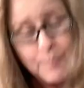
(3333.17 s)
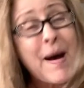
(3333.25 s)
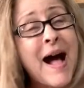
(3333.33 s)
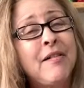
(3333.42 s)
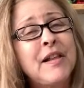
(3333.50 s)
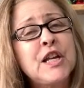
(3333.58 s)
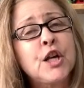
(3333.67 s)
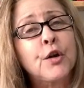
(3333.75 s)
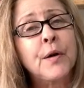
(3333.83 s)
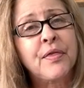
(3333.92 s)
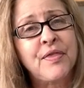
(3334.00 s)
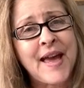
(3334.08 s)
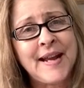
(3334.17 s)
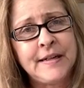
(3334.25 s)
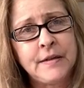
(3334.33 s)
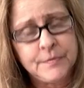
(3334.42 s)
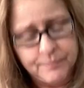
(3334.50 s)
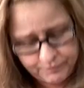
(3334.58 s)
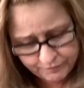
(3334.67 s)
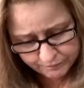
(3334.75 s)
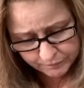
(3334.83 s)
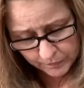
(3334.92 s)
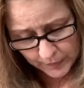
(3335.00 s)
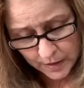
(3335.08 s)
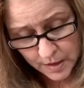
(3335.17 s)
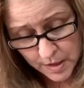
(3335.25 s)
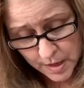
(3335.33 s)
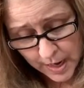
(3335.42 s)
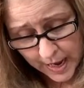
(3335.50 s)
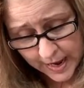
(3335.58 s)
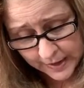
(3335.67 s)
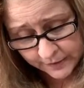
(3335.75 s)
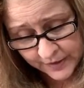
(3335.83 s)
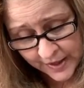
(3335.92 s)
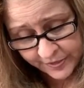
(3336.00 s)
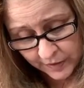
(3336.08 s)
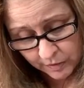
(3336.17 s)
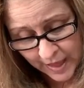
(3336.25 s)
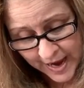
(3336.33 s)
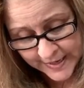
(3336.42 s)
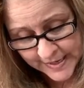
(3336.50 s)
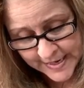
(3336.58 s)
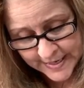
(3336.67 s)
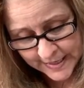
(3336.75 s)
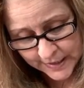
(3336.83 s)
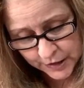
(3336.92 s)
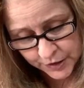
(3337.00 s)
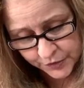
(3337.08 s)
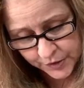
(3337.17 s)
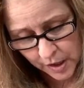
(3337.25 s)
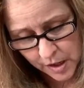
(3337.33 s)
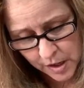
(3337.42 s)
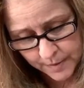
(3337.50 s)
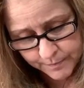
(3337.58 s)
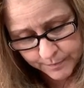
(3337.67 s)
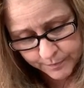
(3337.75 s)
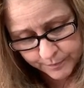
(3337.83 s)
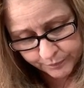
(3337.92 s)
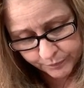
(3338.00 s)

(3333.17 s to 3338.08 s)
Polyurethane. And then the lining is um,